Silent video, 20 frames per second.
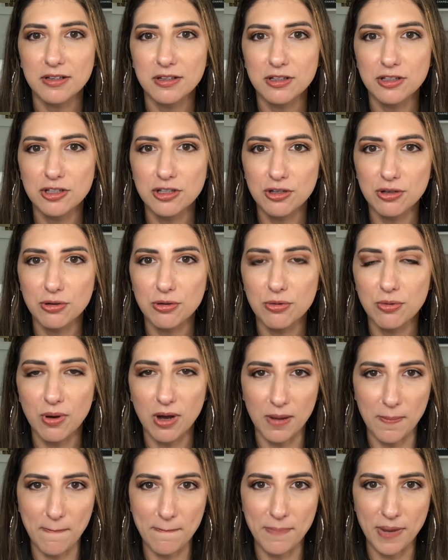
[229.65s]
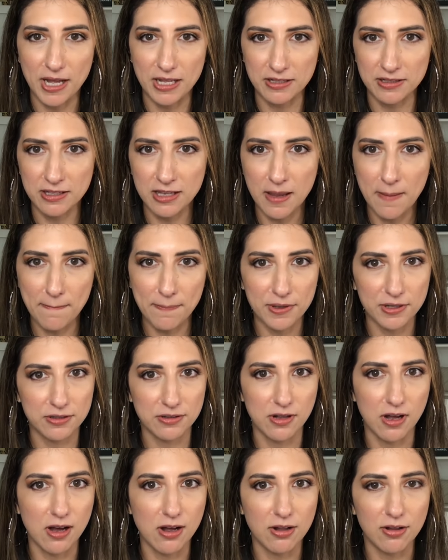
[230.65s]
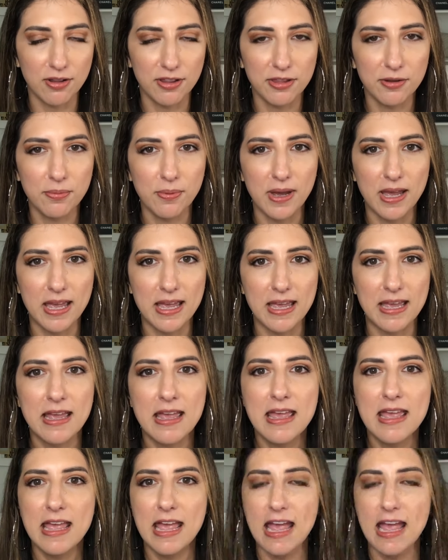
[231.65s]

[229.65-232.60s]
you button it, but not all the way,